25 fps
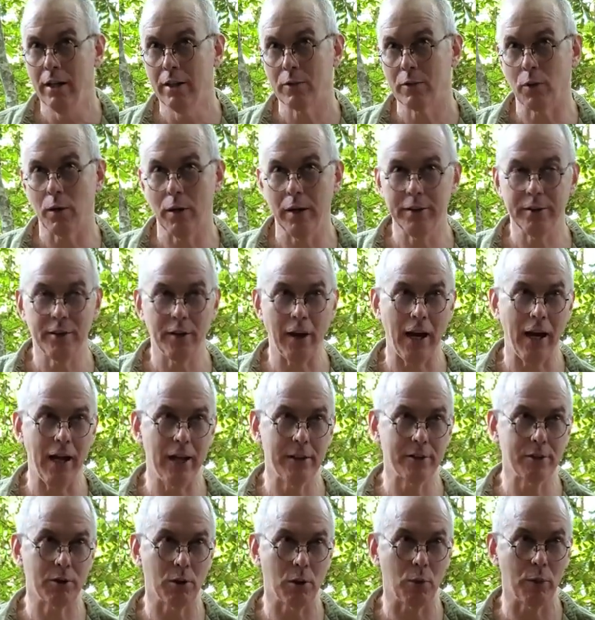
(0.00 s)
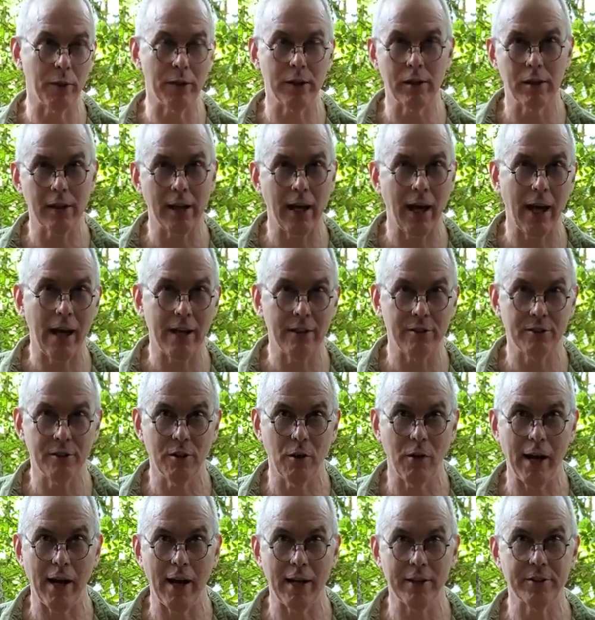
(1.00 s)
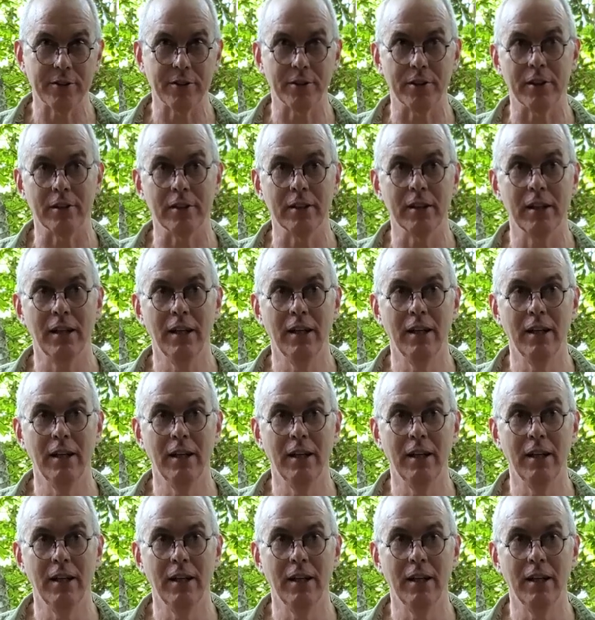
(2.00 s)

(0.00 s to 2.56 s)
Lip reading: trying to answer a riddle that has no answer,